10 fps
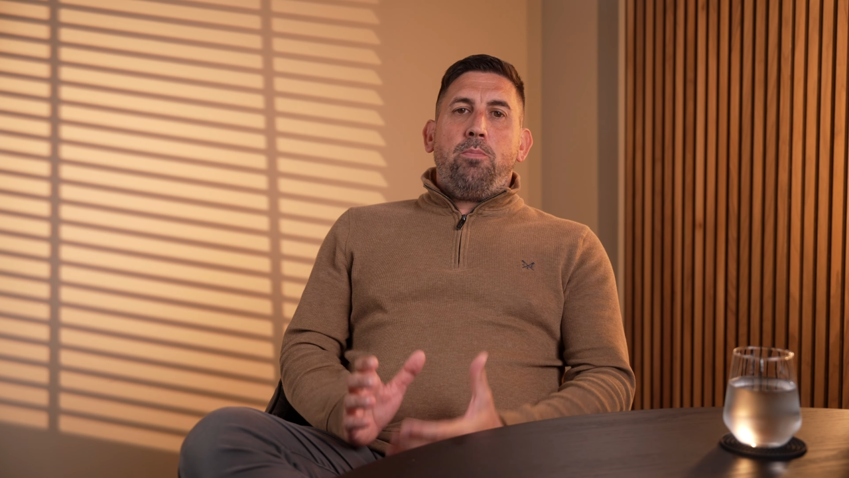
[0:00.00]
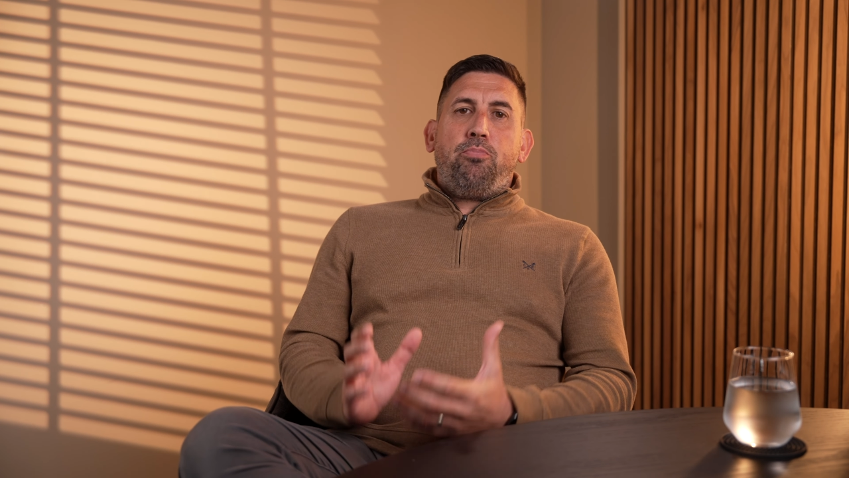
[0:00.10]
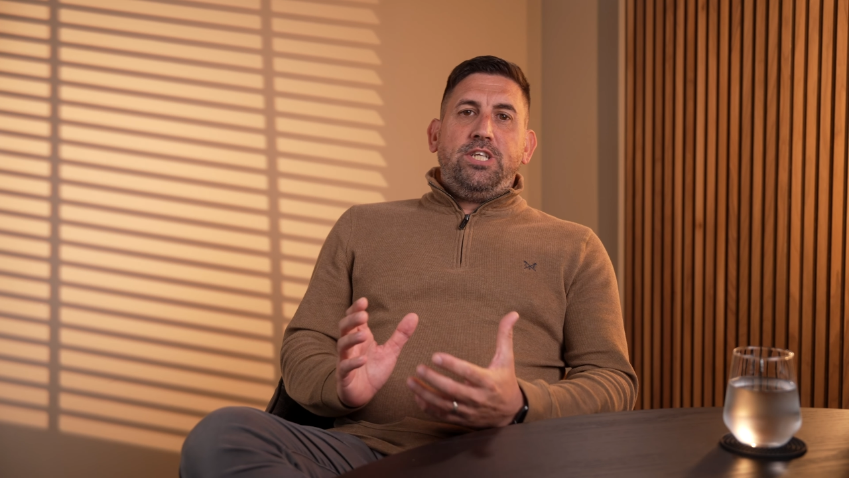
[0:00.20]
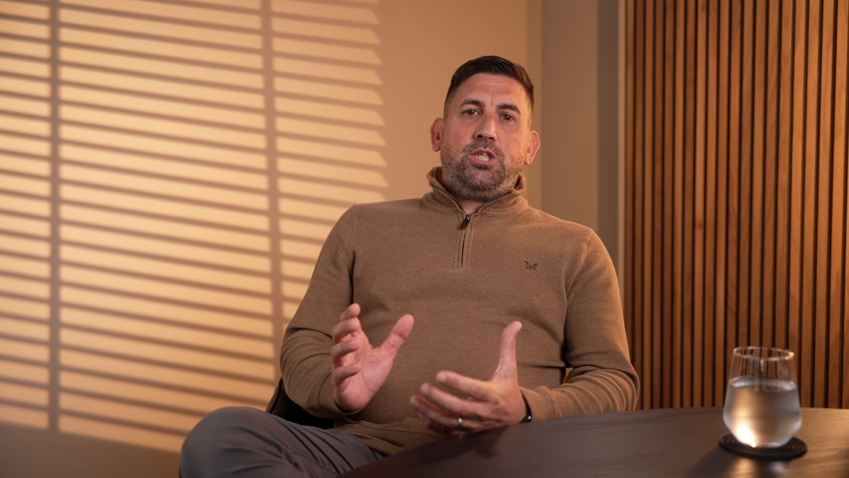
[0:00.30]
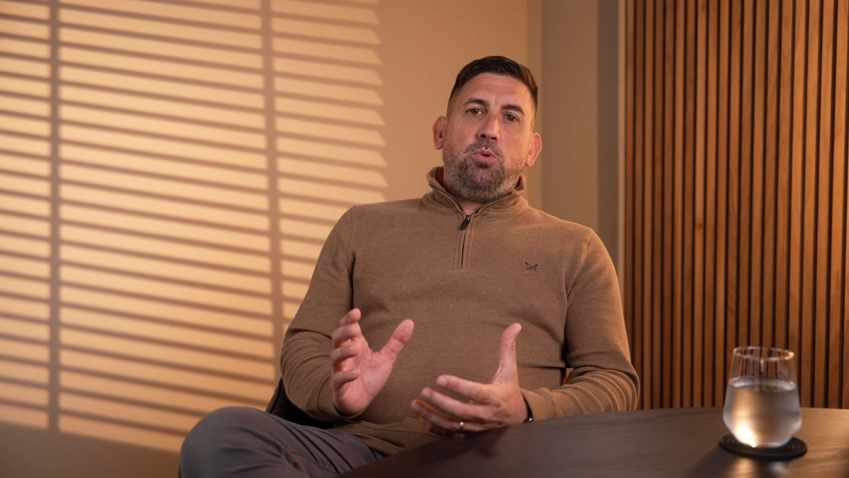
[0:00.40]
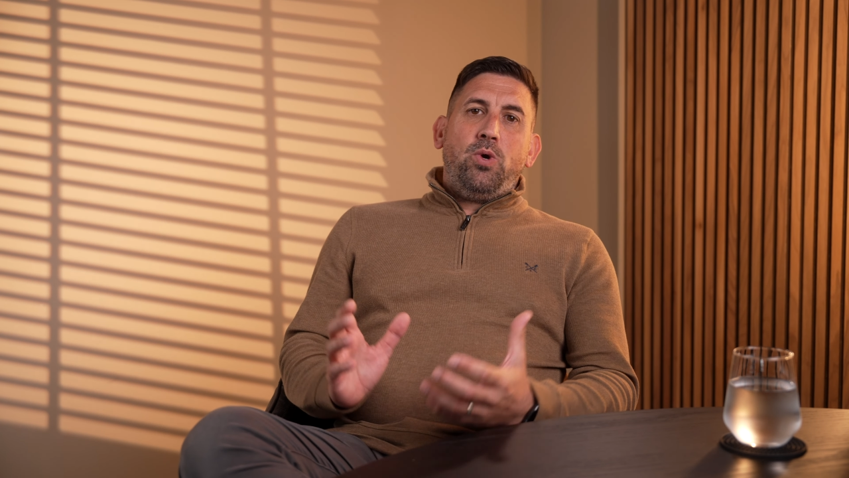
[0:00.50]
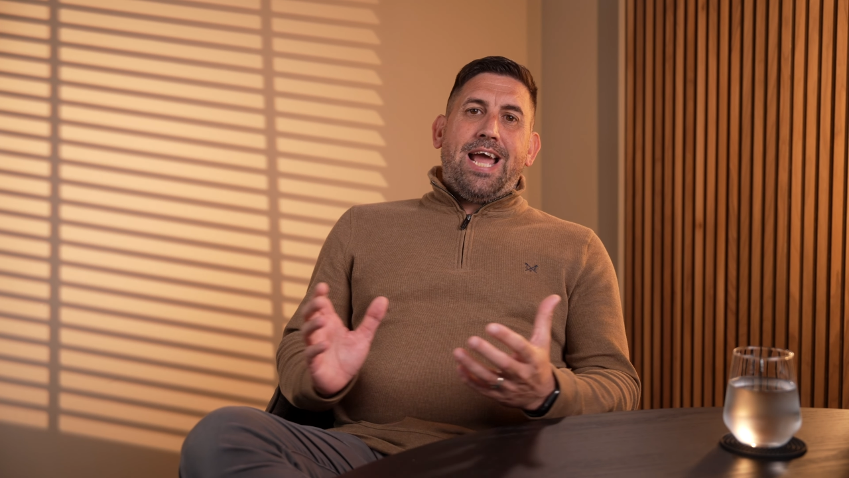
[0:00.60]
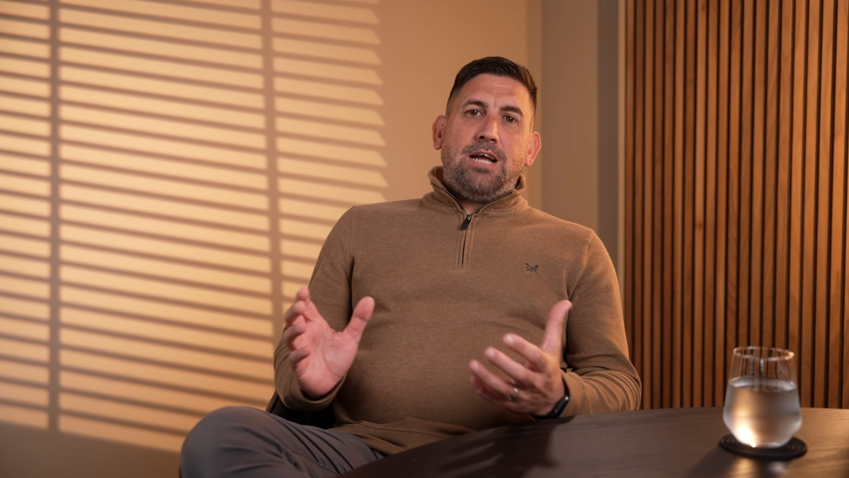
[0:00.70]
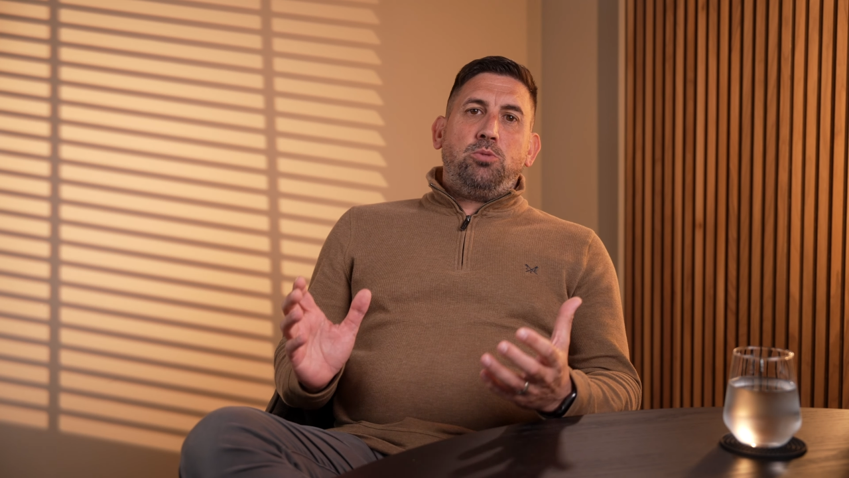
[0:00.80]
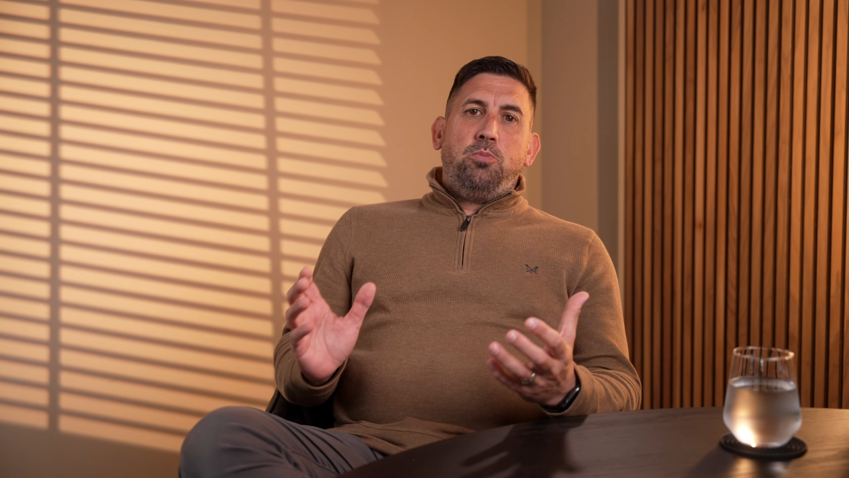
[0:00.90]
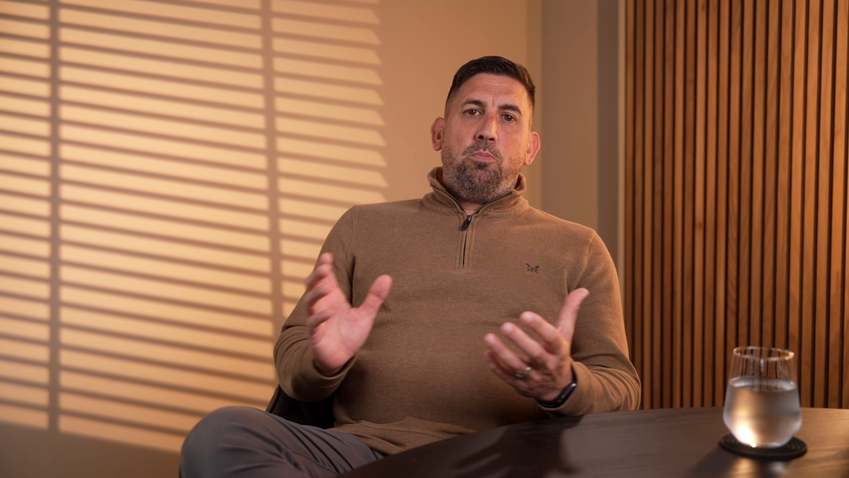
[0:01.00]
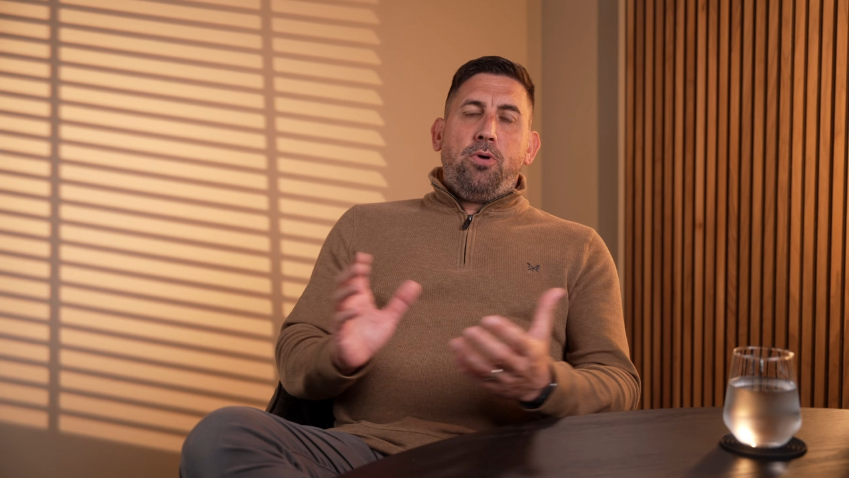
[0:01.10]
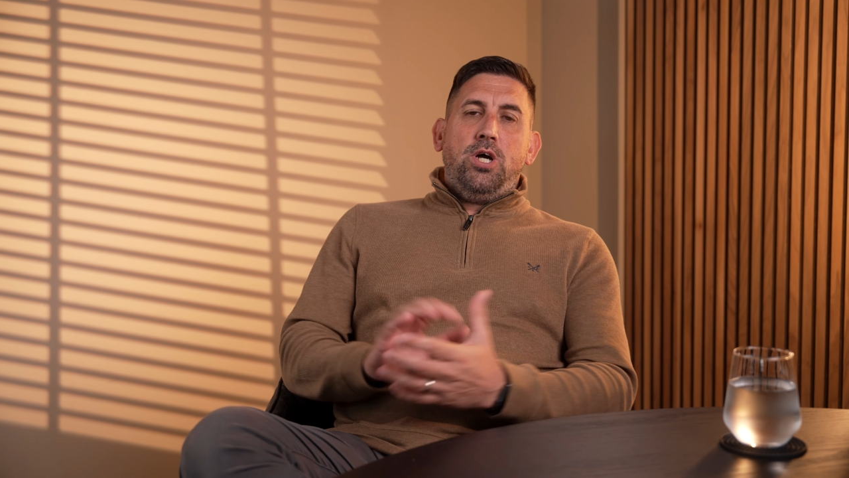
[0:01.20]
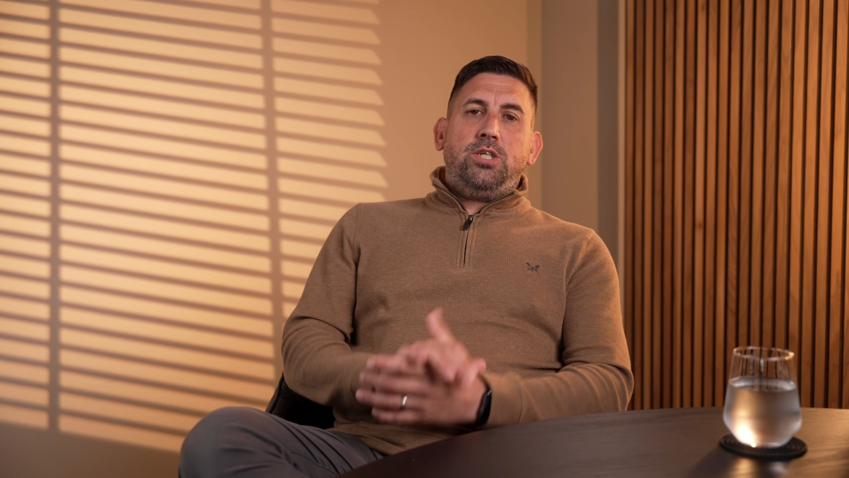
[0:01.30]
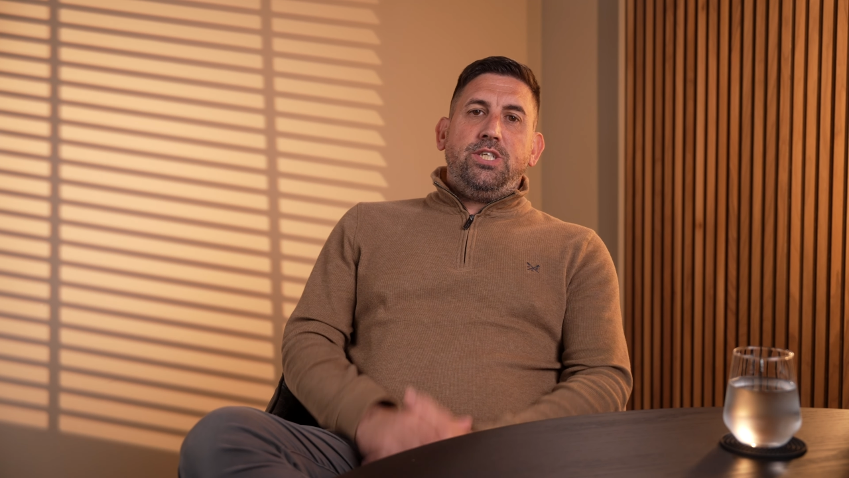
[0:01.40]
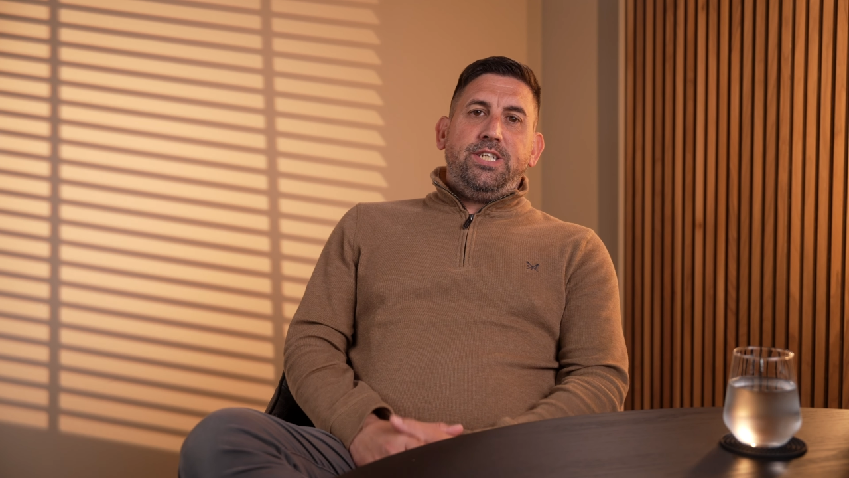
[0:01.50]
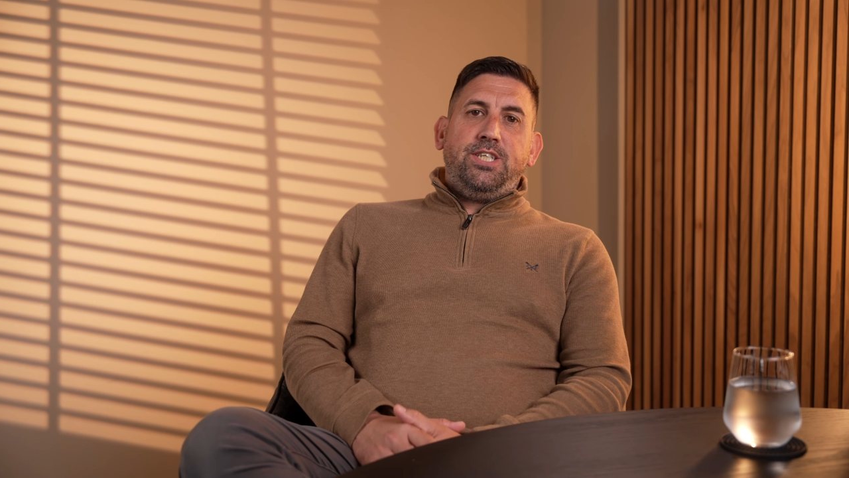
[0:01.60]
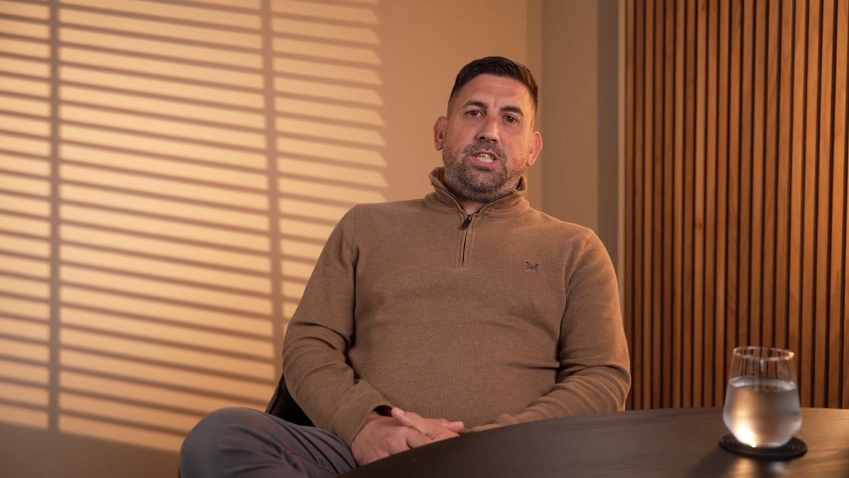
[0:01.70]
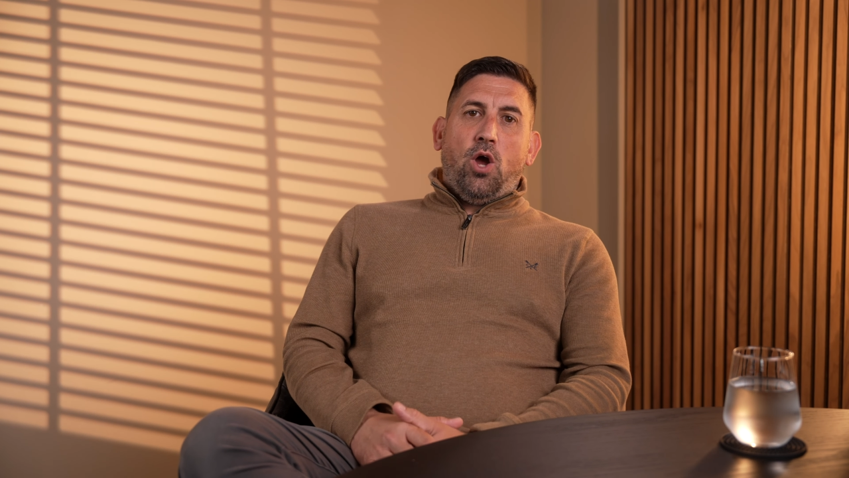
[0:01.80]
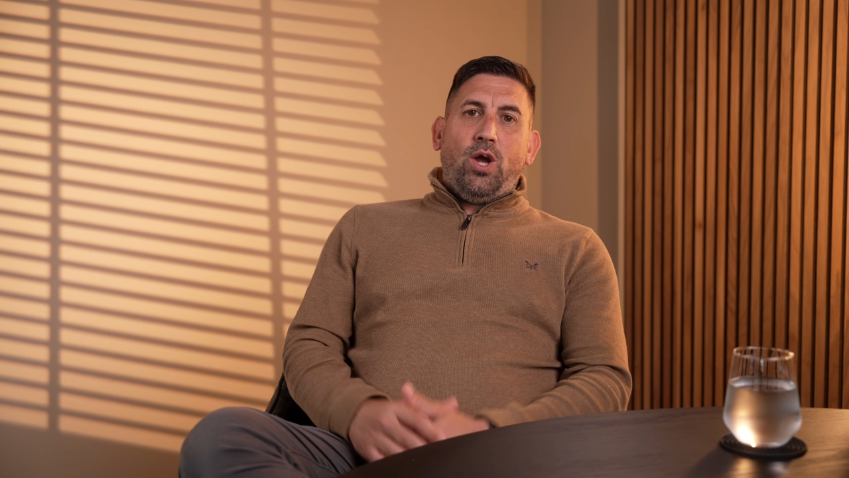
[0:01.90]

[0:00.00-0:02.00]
principal accountable person is